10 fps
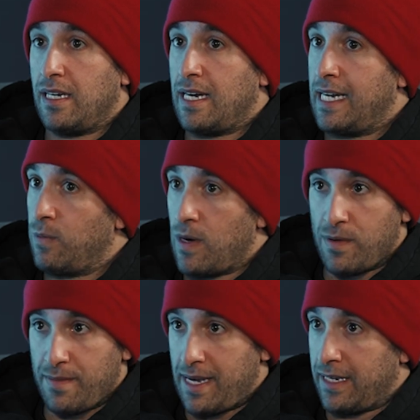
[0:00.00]
I went
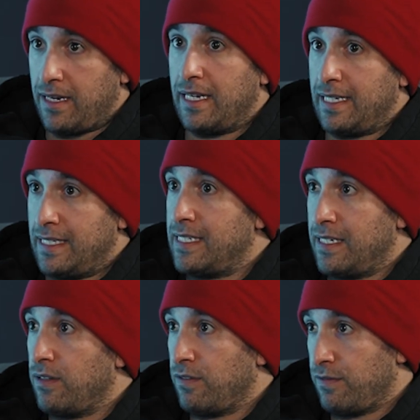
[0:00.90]
with my gut and
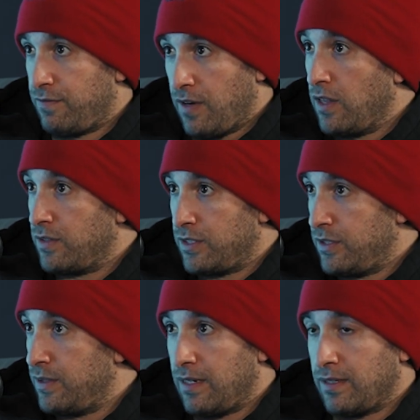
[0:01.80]
still followed
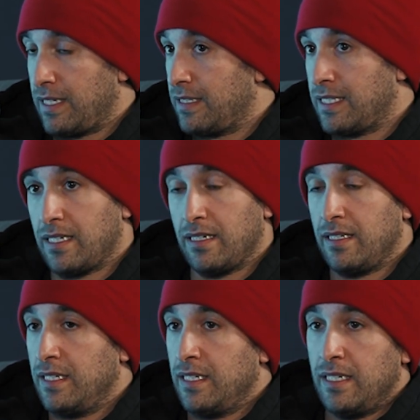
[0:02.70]
suit. And I was like, listen,
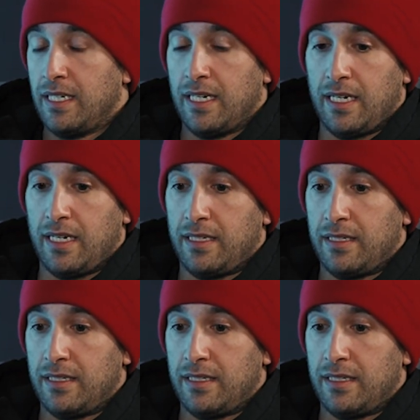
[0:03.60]
I'm